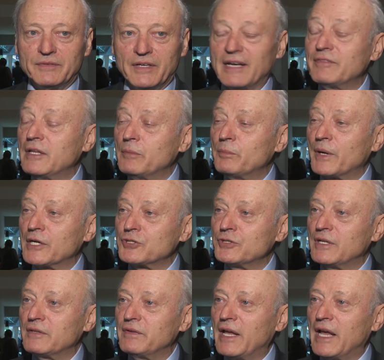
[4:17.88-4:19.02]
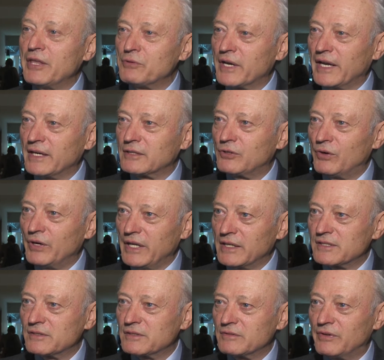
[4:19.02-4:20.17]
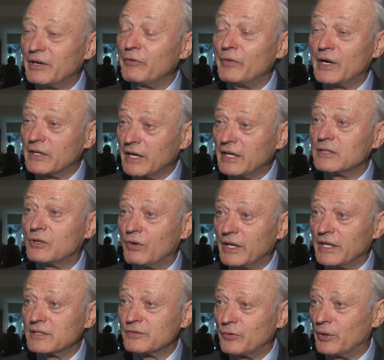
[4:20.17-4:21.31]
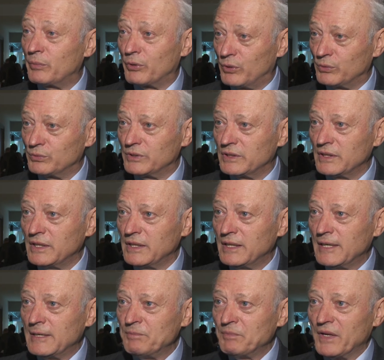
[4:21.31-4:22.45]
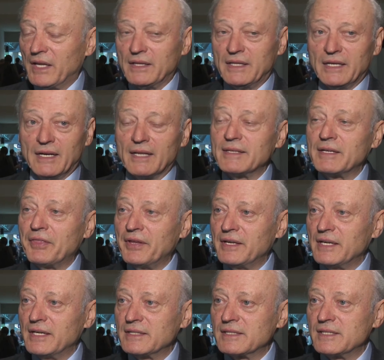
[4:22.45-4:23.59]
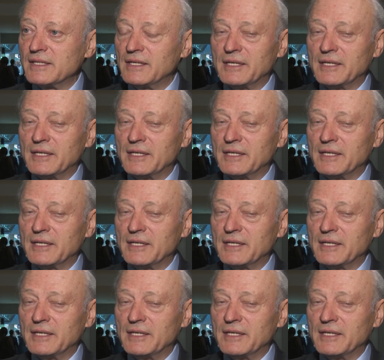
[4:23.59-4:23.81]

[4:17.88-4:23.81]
have the impression that we educate colleagues, very well-trained colleagues, for abroad. The other thing is